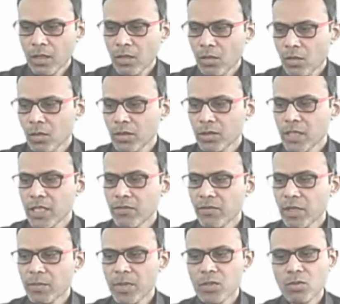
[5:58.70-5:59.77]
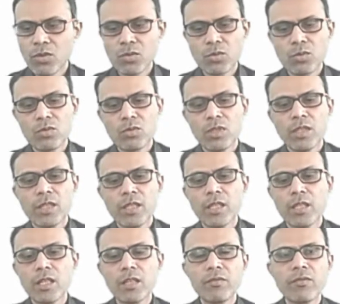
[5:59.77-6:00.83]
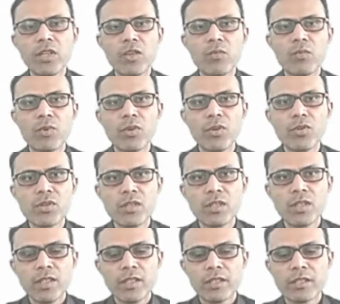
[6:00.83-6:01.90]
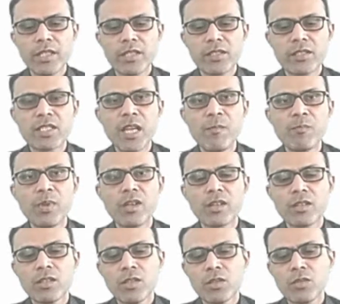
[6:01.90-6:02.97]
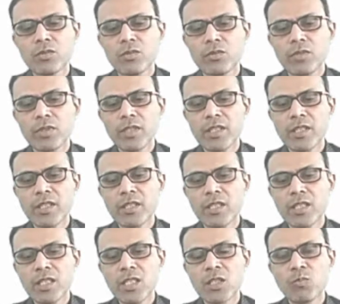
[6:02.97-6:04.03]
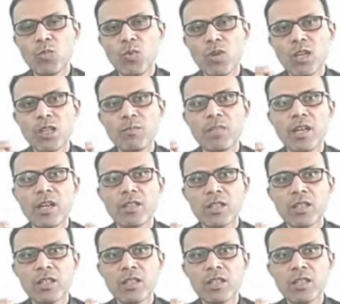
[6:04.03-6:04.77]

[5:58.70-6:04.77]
On this workpiece also, here we have produced this chamfer. So it is the smaller part